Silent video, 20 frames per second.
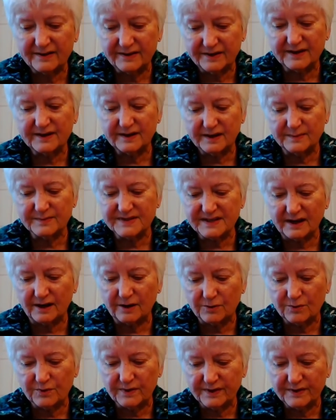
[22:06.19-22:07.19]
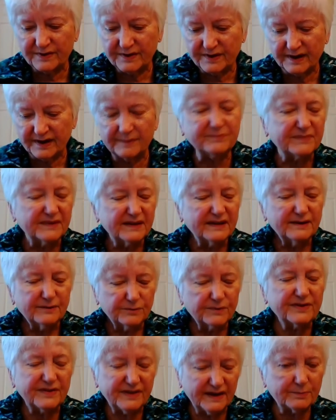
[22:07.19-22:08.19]
I think, comes out with
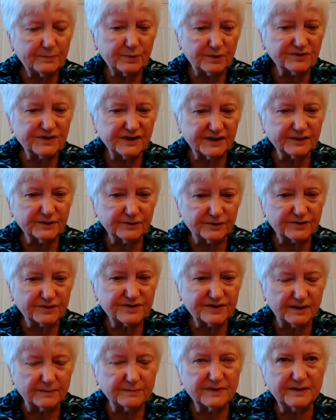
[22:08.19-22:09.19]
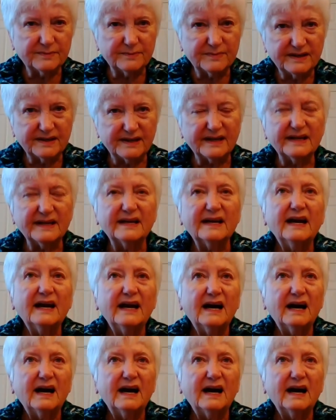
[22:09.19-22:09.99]
that particular subcommittee.